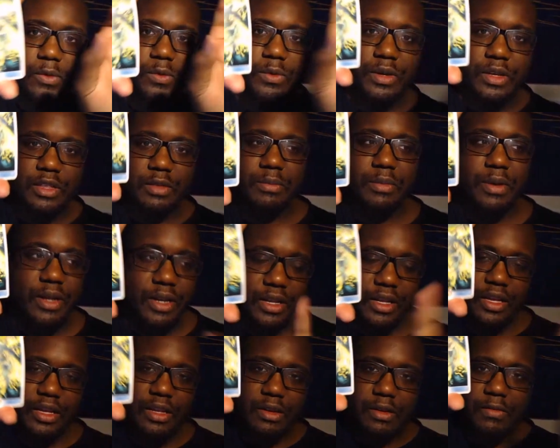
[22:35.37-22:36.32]
with
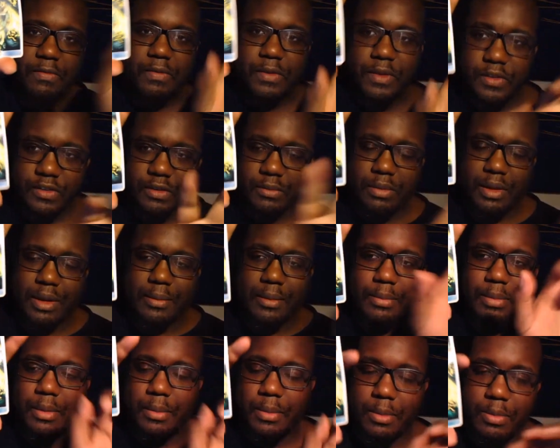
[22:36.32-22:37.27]
money and influence and blah blah
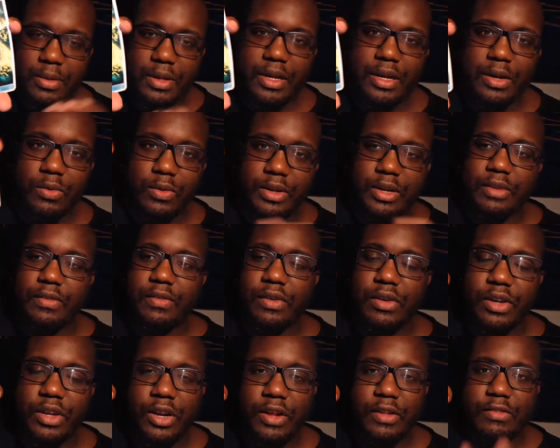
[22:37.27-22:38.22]
blah blah blah whatever.
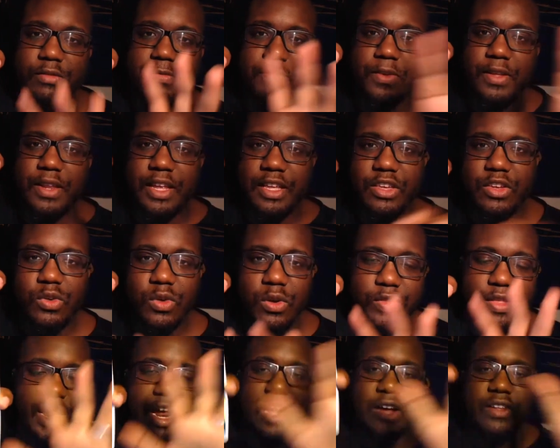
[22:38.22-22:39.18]
You don't have to feel like you're on
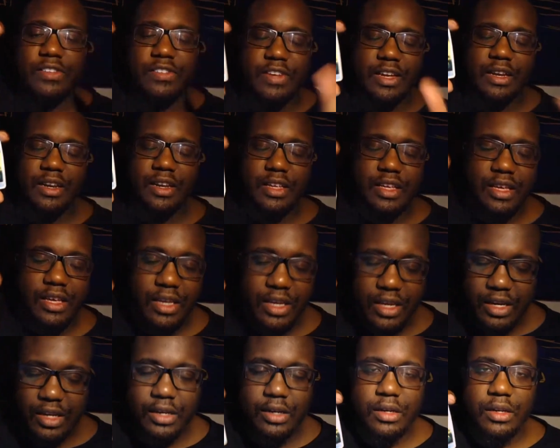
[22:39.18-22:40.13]
the outside looking
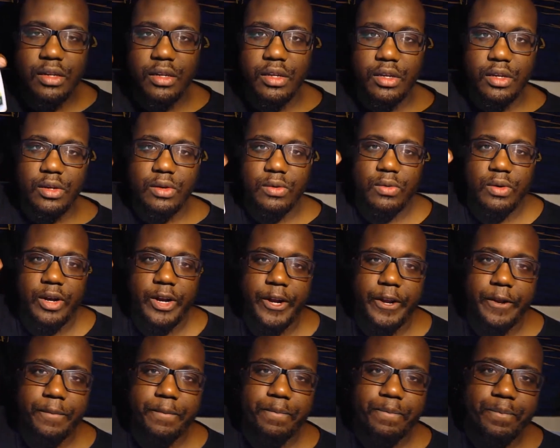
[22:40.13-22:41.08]
in,
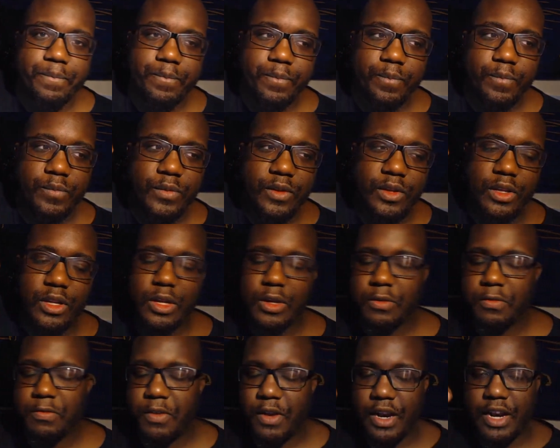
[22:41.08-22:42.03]
right? You know,
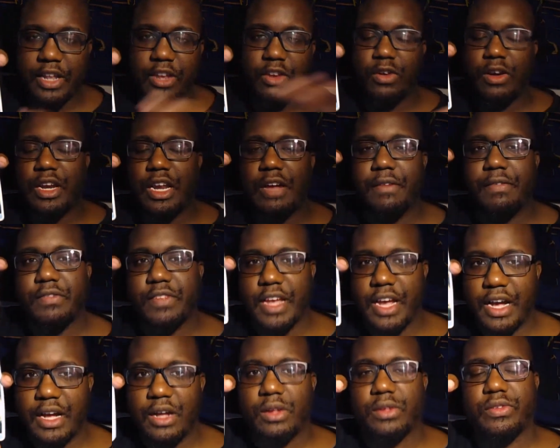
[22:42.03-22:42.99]
feeling like you're left
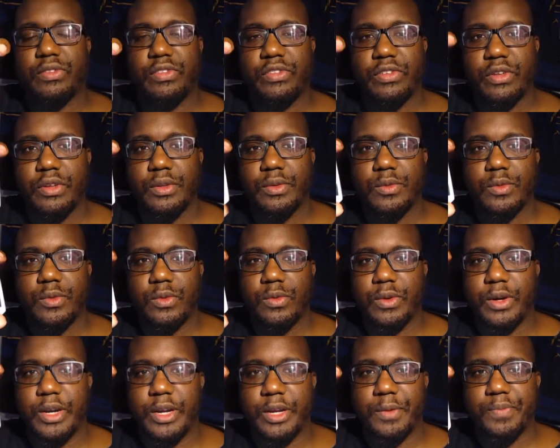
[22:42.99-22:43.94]
out,
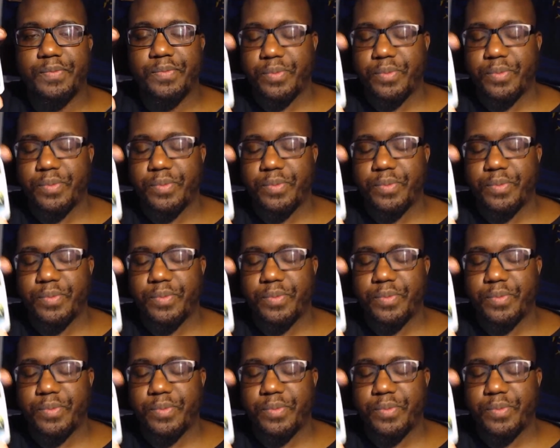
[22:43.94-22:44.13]
right?